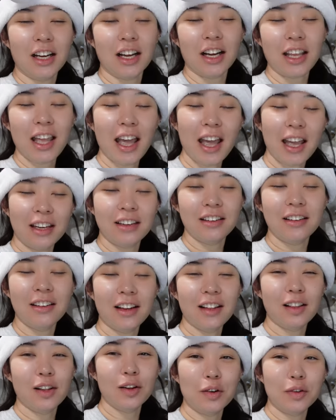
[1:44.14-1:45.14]
again
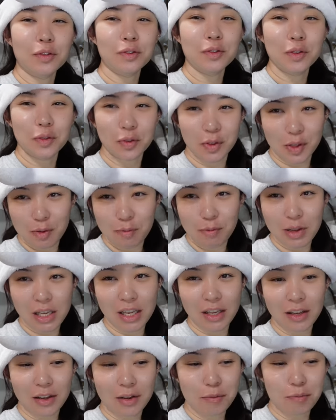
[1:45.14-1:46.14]
alone with
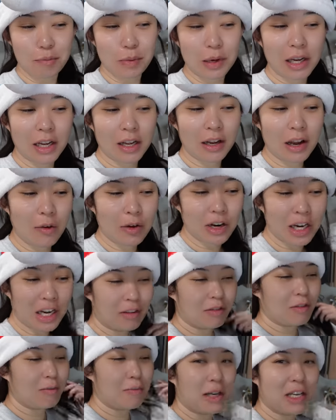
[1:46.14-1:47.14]
me, but I want to
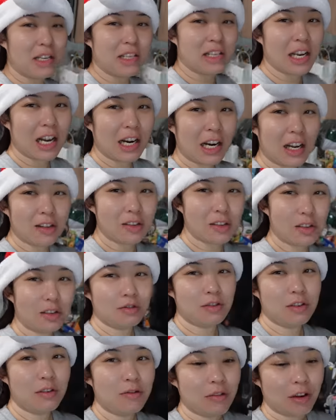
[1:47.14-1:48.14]
give a big shout out
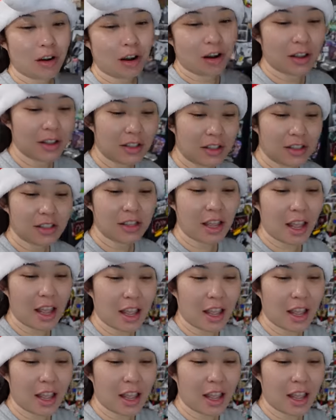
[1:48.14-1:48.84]
to Devon's